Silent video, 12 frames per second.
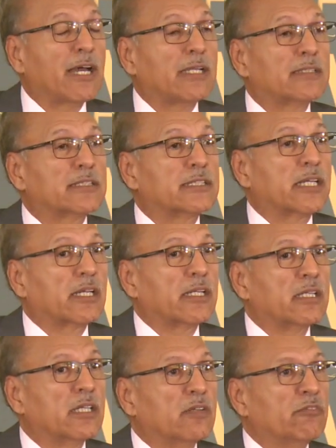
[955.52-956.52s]
violence
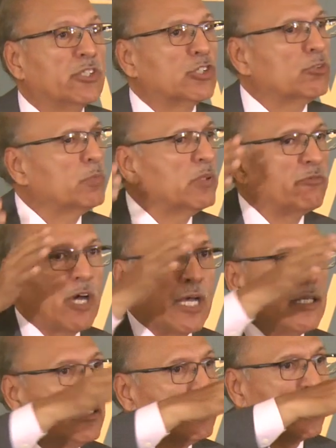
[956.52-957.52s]
generally. We should be
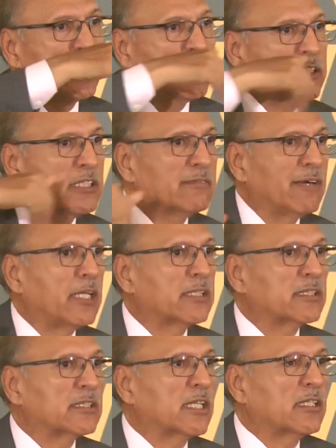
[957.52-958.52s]
viol- addressing
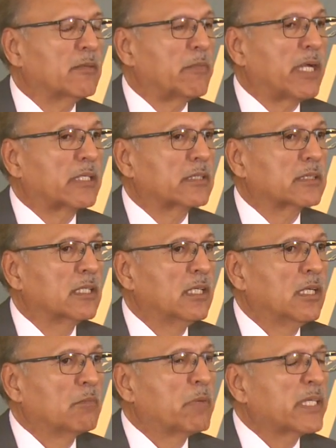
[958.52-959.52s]
violence in other matters.
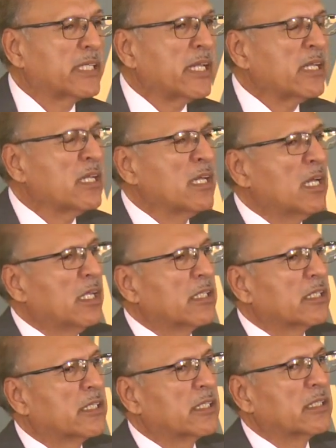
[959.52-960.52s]
But then
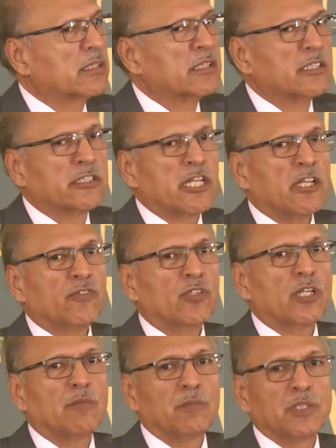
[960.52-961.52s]
the
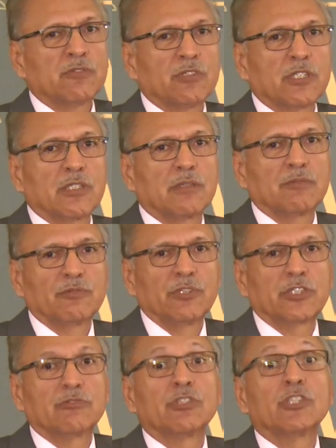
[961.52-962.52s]
telephone numbers were the, which